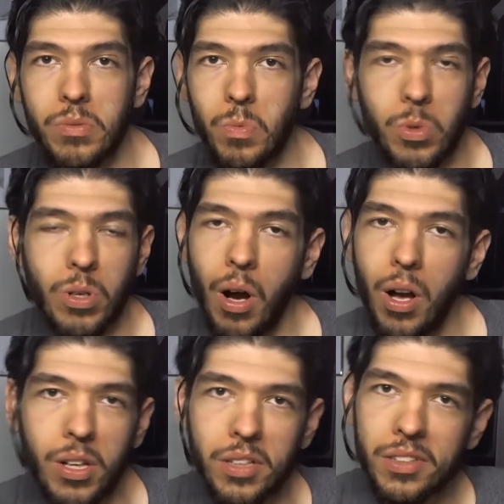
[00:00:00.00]
we're
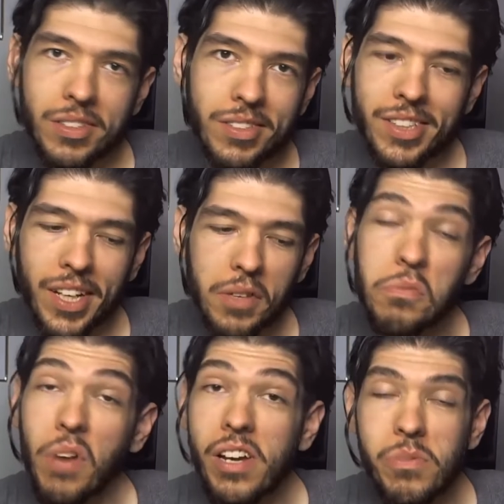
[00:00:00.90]
all like
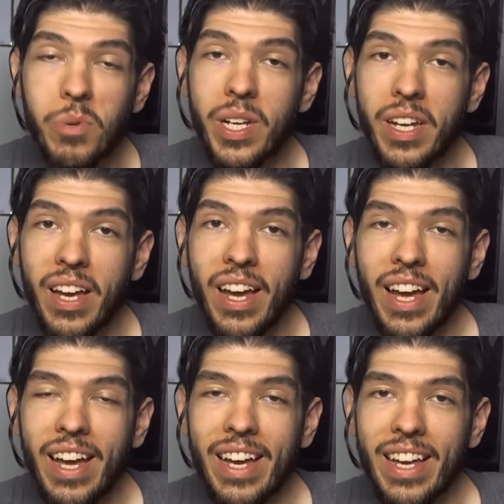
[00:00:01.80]
freshmen
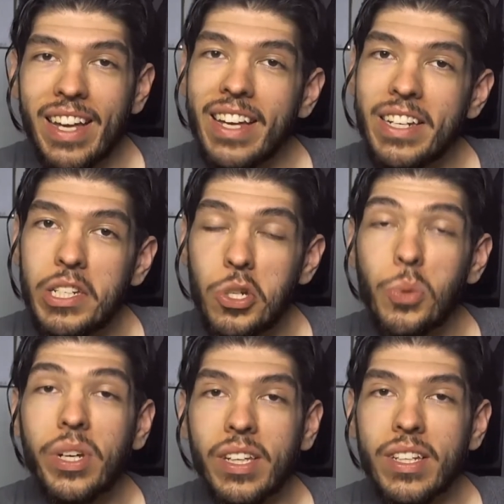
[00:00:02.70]
in
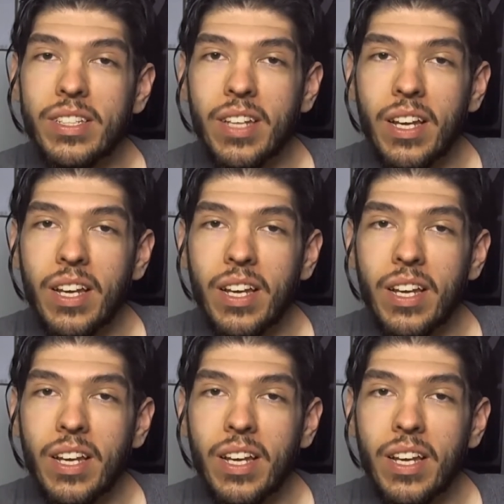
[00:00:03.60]
doing this,